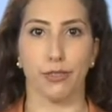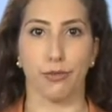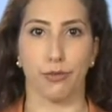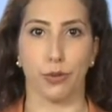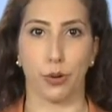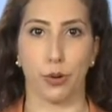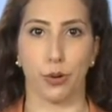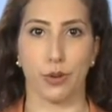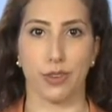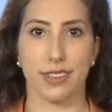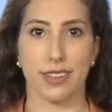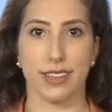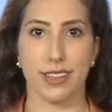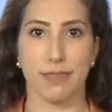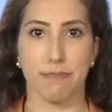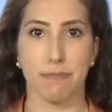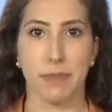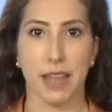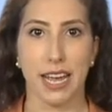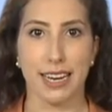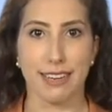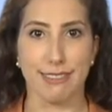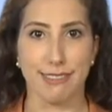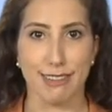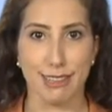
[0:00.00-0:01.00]
Foods
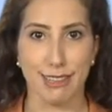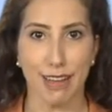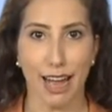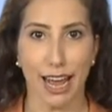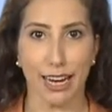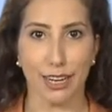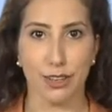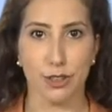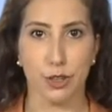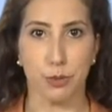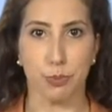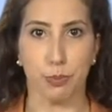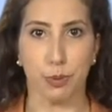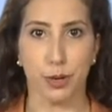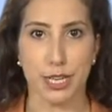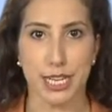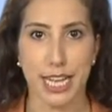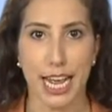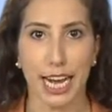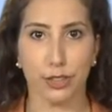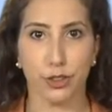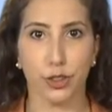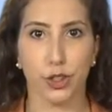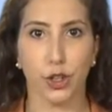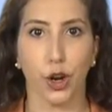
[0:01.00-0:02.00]
designed to
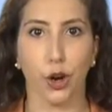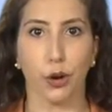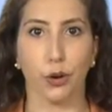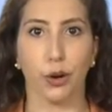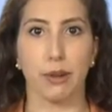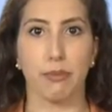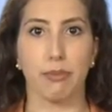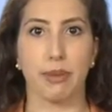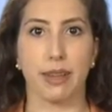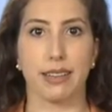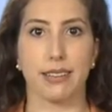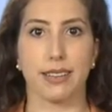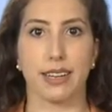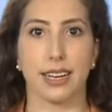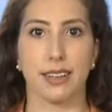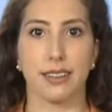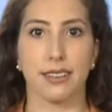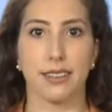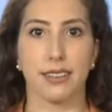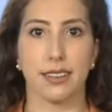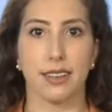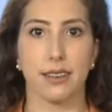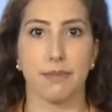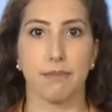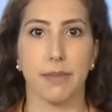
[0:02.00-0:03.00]
protect current
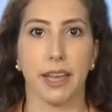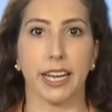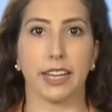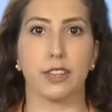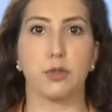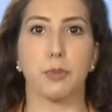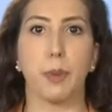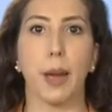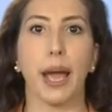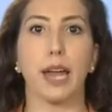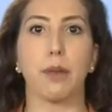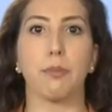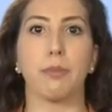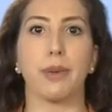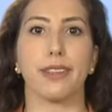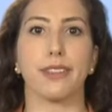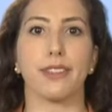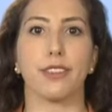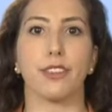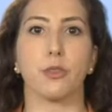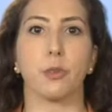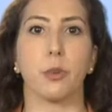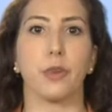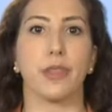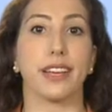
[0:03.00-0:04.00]
business, expand
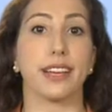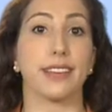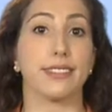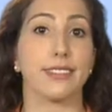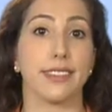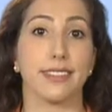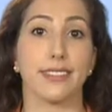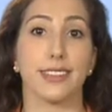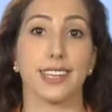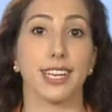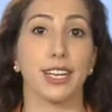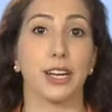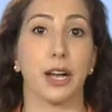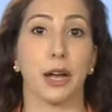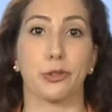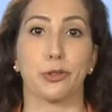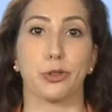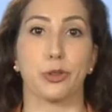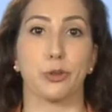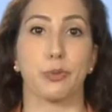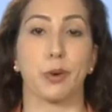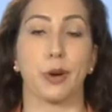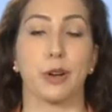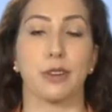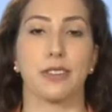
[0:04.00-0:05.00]
business with existing
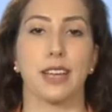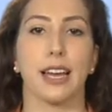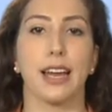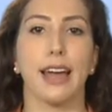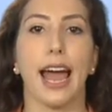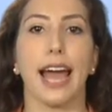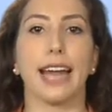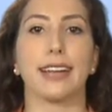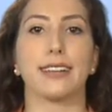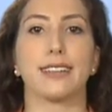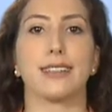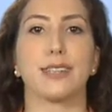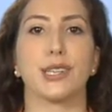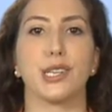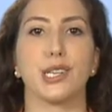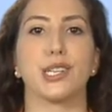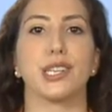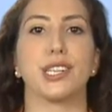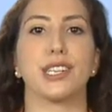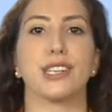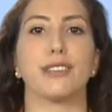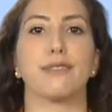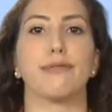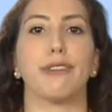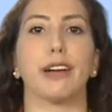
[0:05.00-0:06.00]
customers, and assist
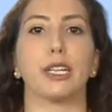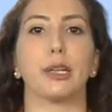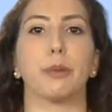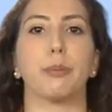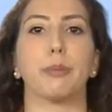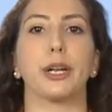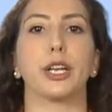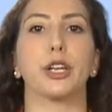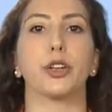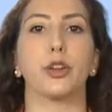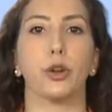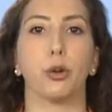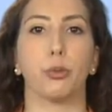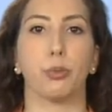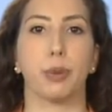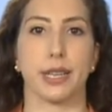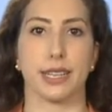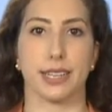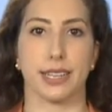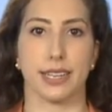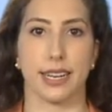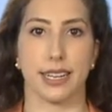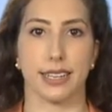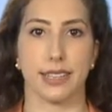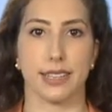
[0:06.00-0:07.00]
in developing new
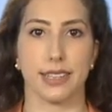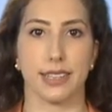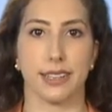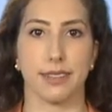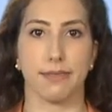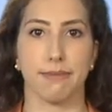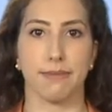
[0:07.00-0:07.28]
business.